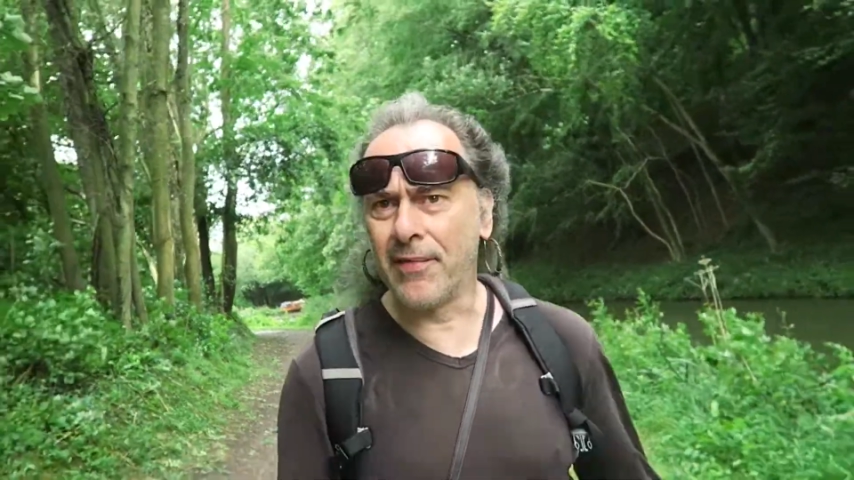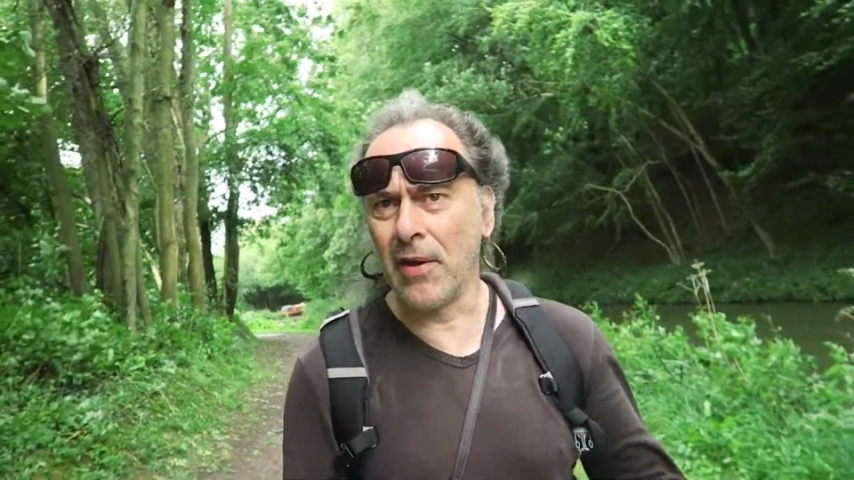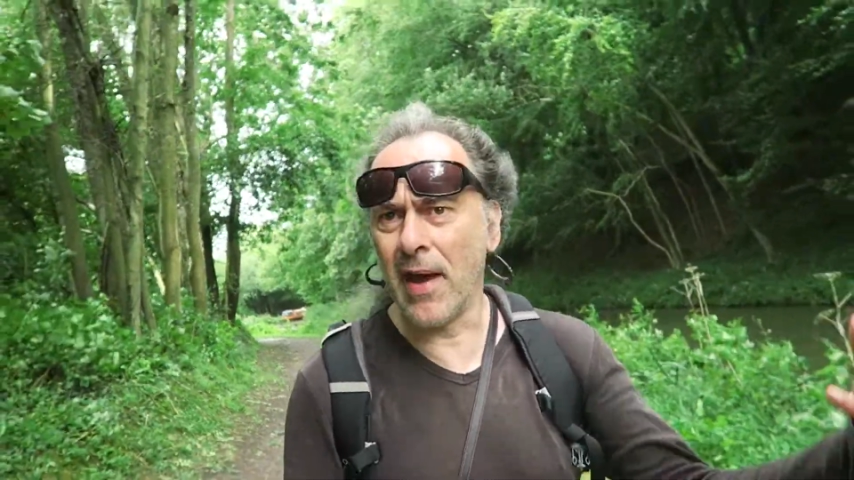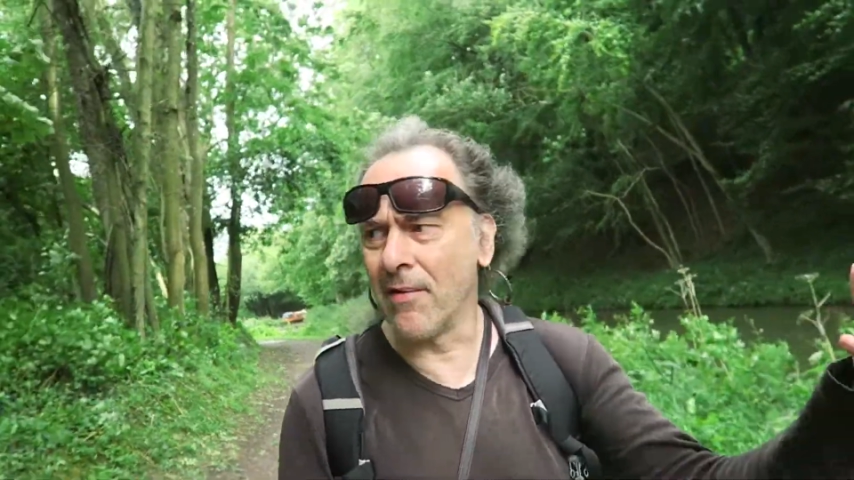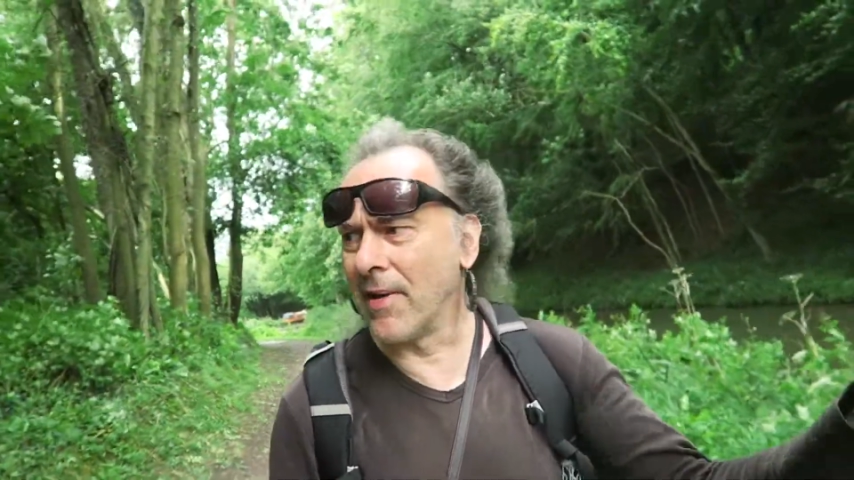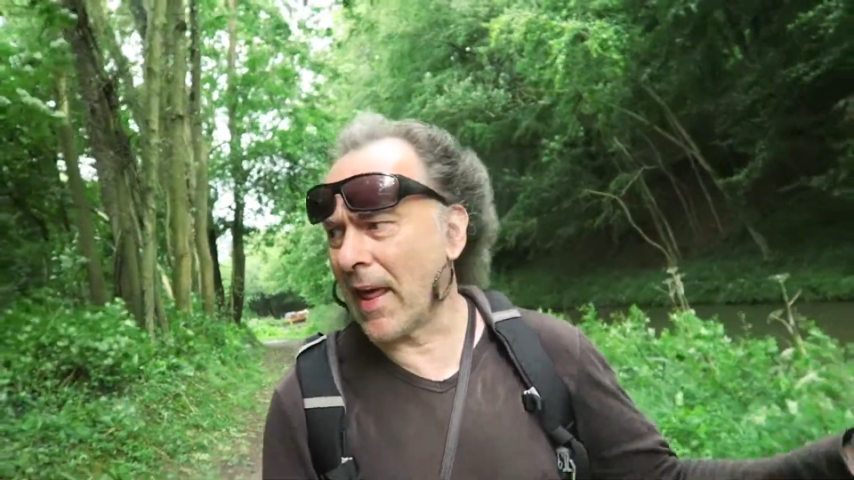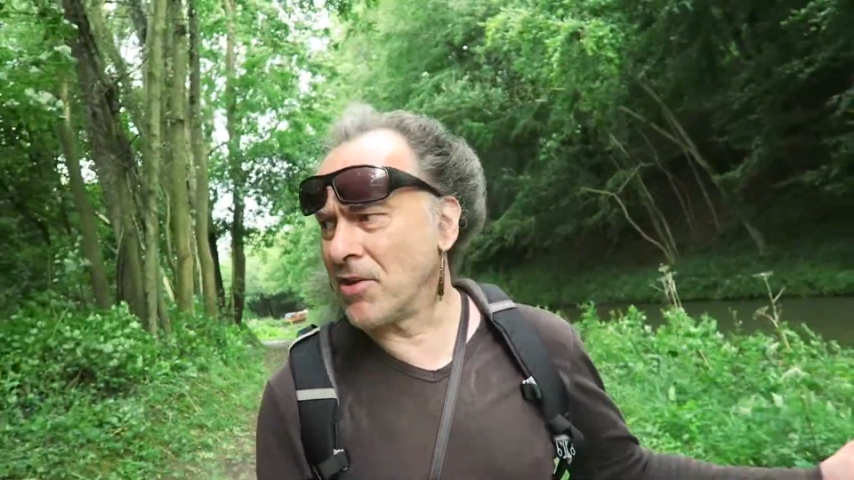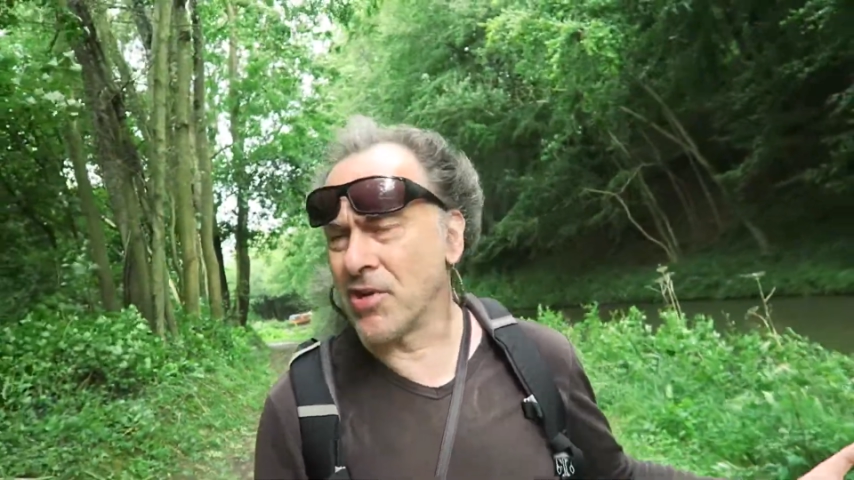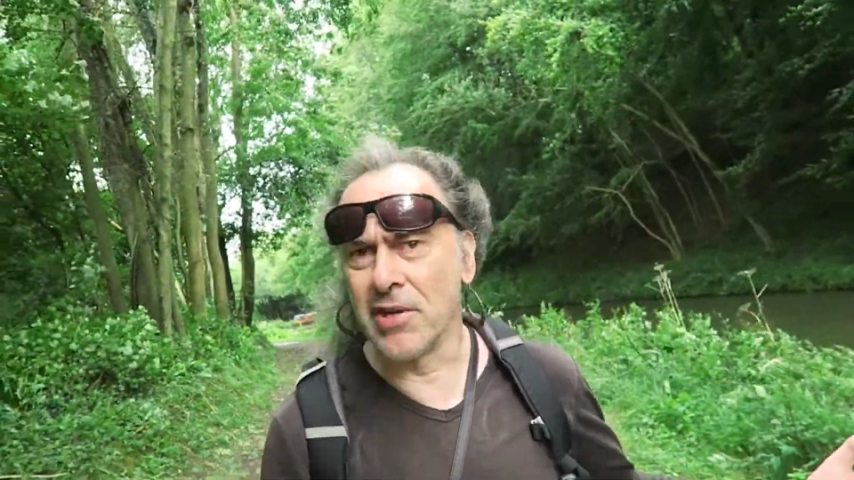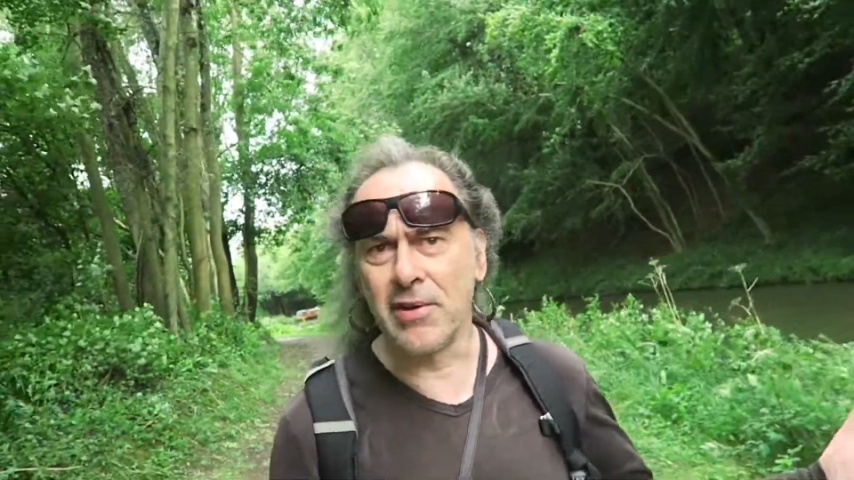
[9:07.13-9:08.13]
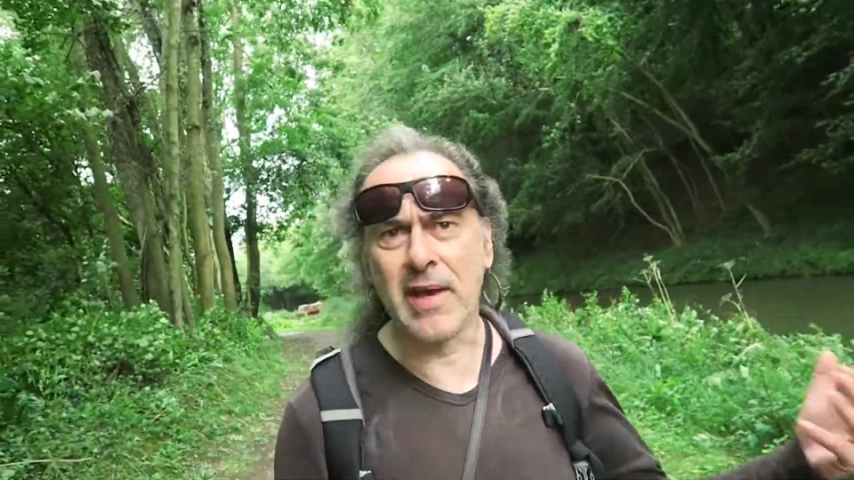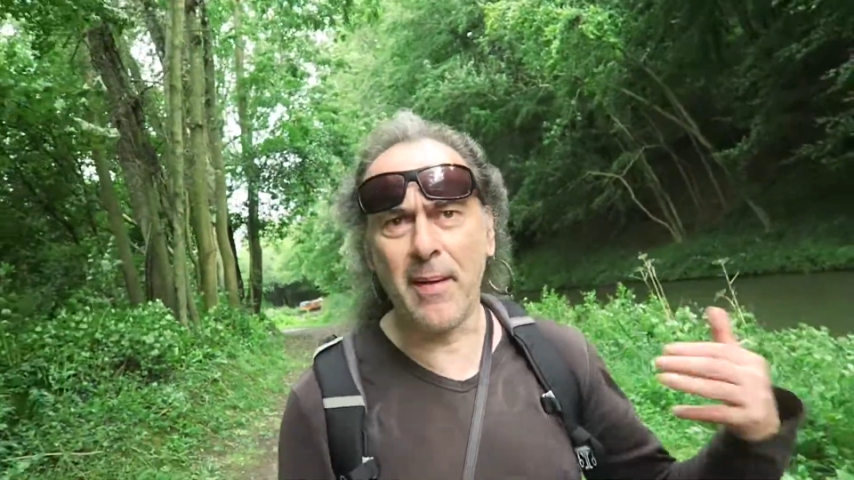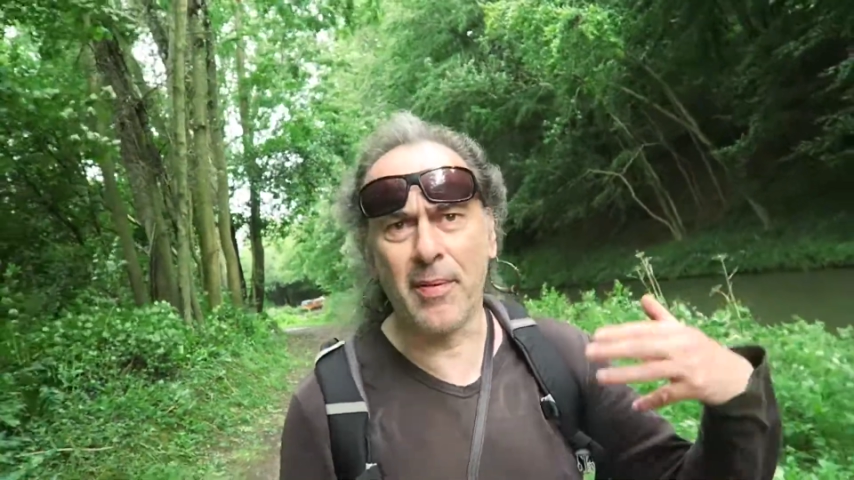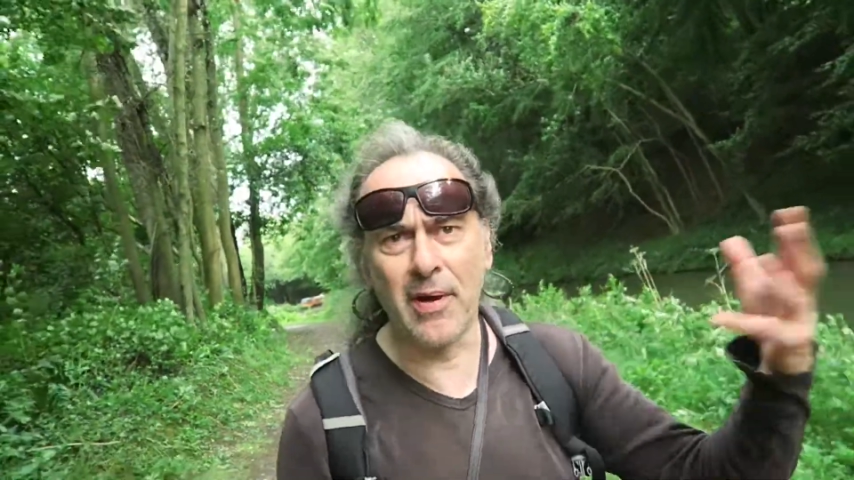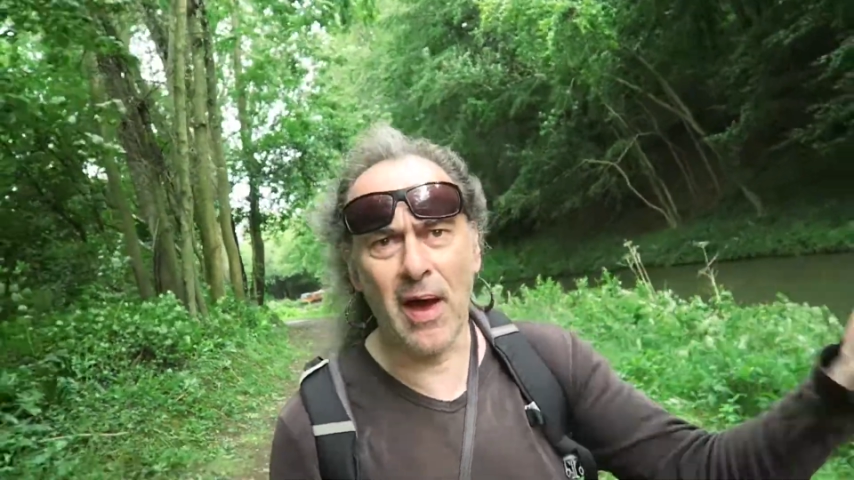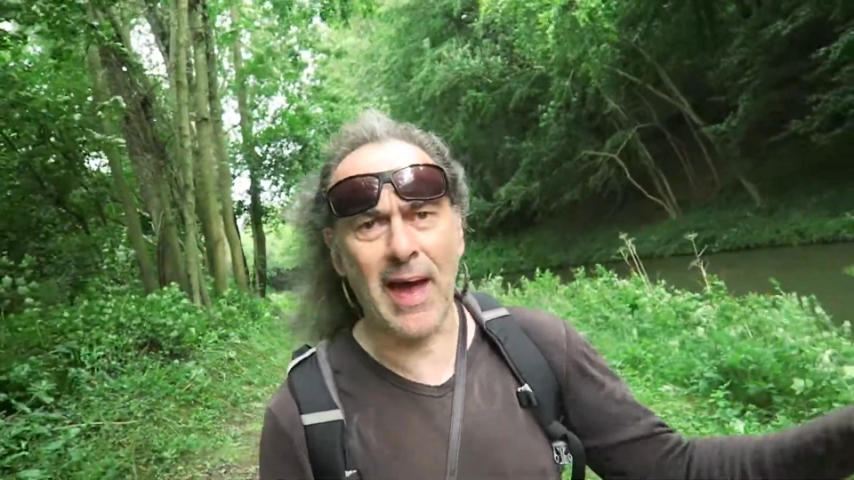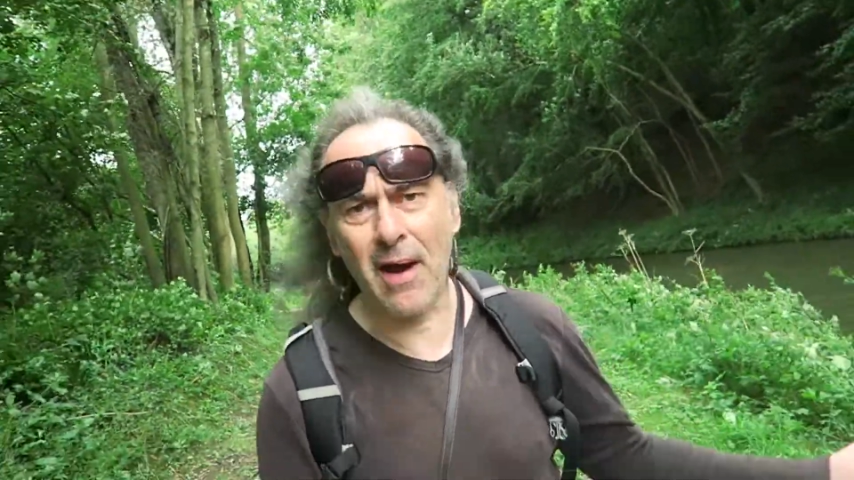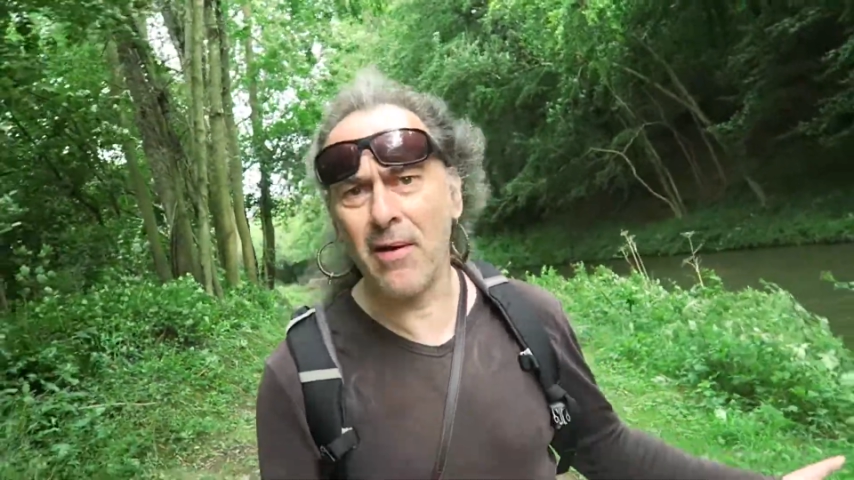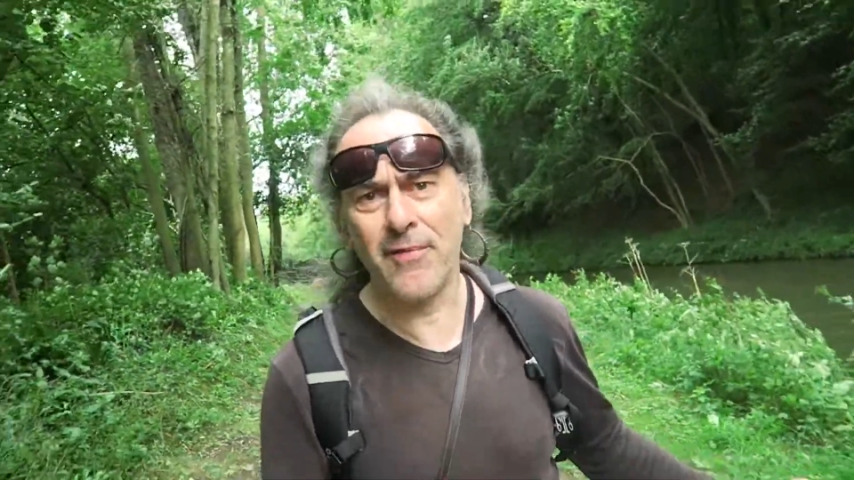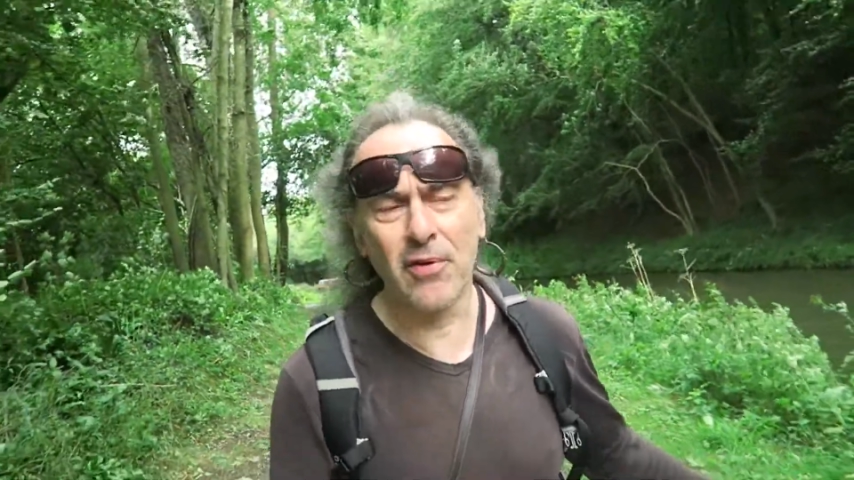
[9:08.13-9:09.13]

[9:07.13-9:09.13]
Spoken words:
if you hear an engine you keep an eye out.